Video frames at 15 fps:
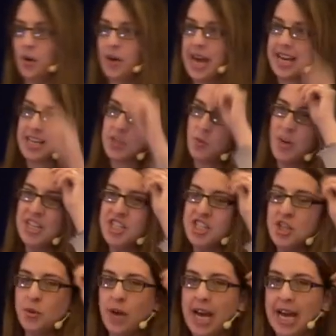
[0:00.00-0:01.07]
okay because
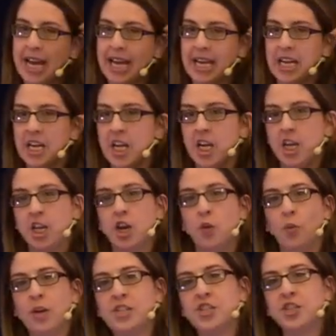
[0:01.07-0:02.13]
once you hit you know
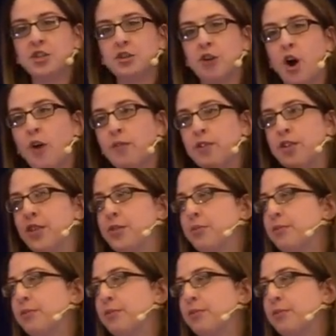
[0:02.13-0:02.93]
once you're over the